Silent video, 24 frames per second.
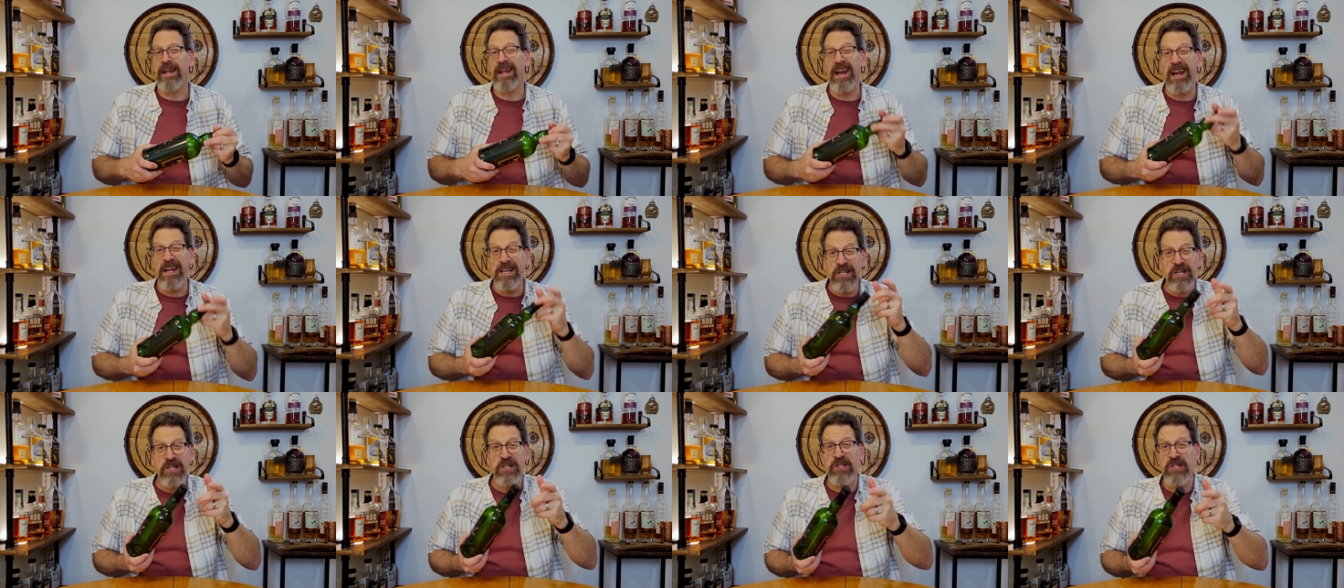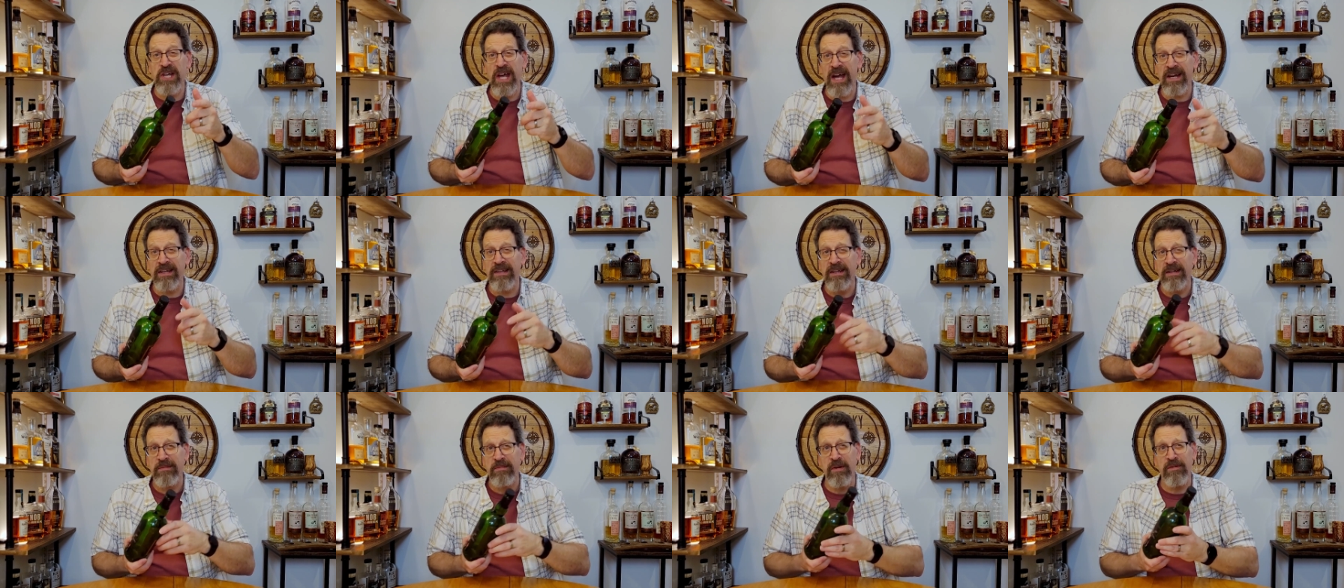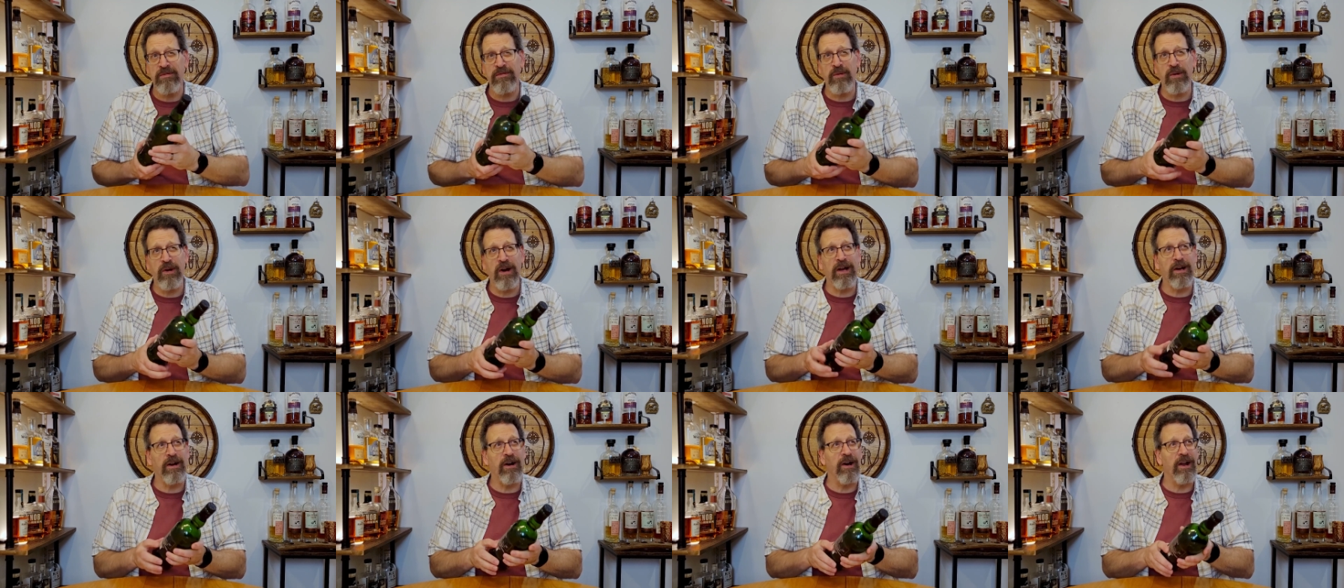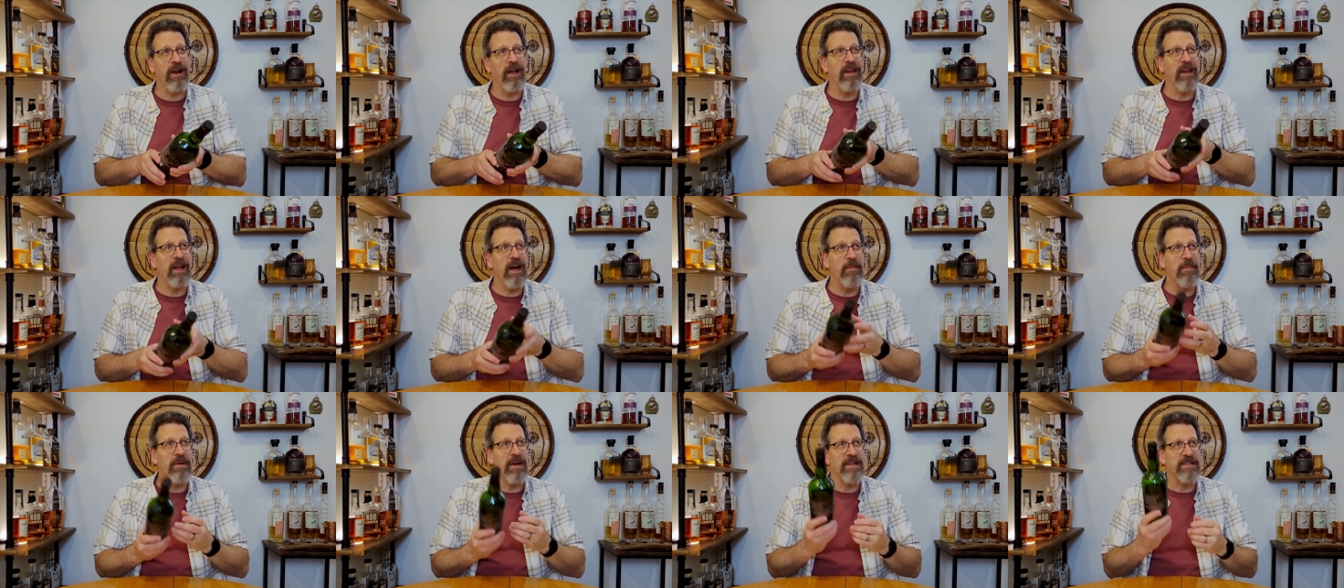And I just checked before I got
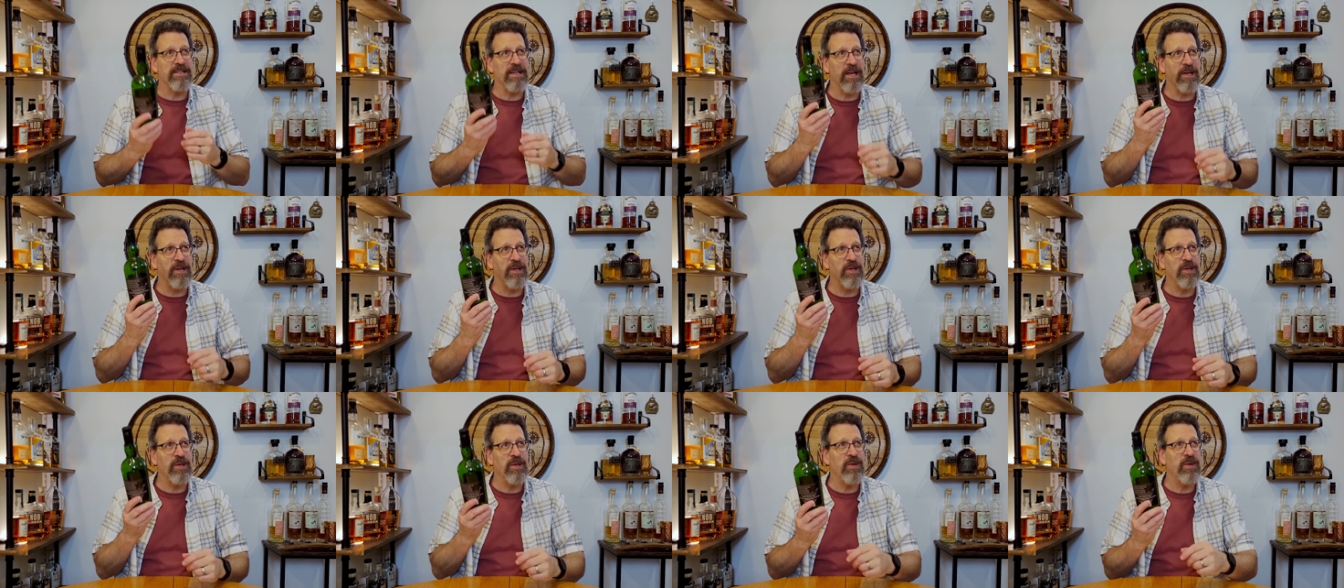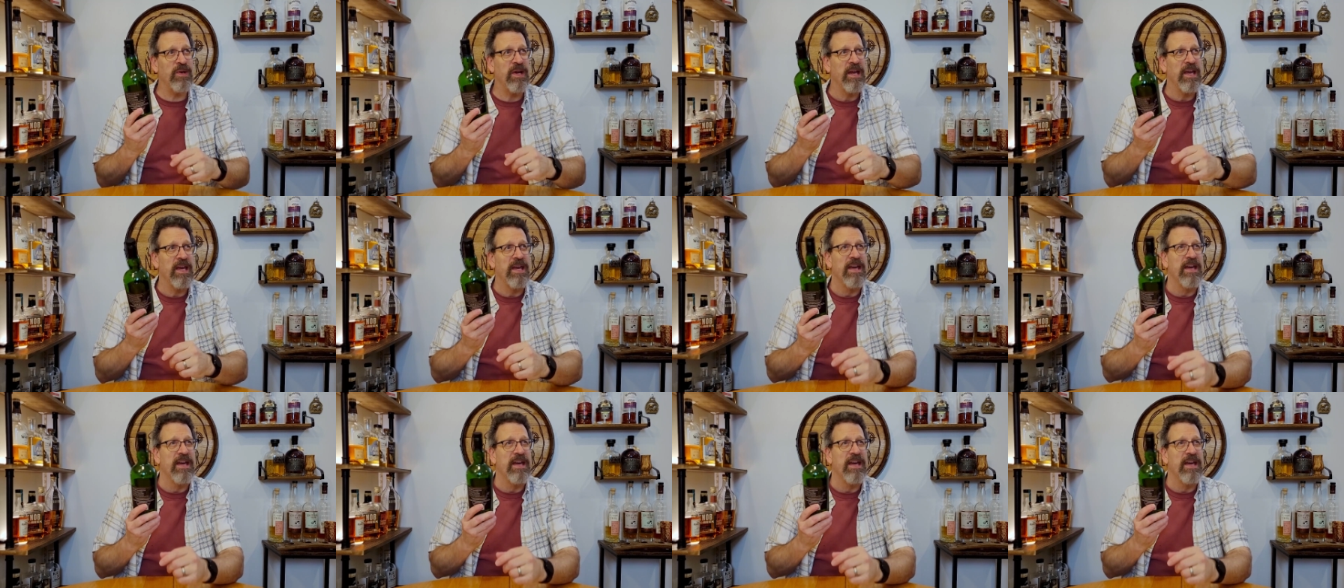online because I knew